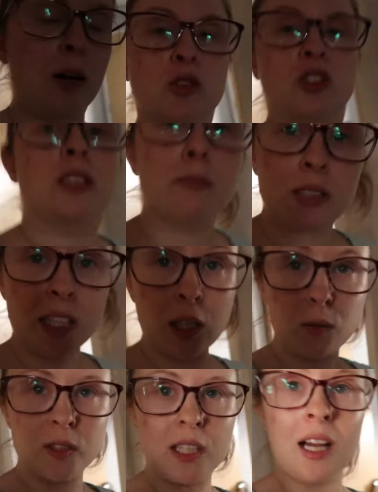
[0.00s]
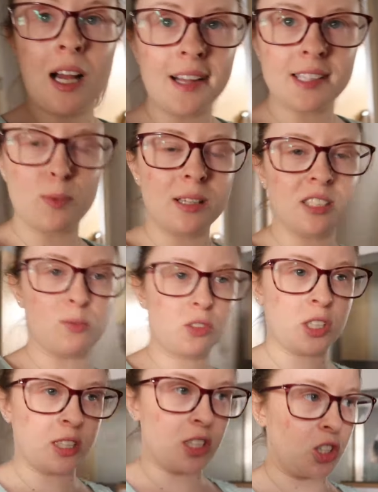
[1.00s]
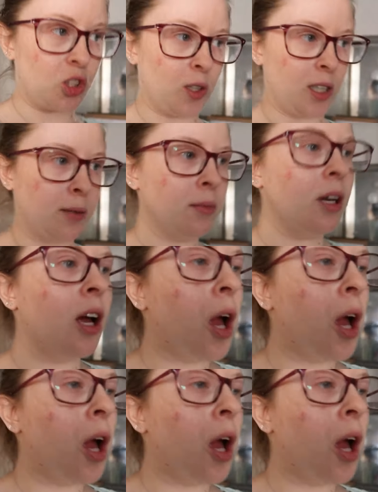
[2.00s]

I'm watching Matilda as well as watching the stream.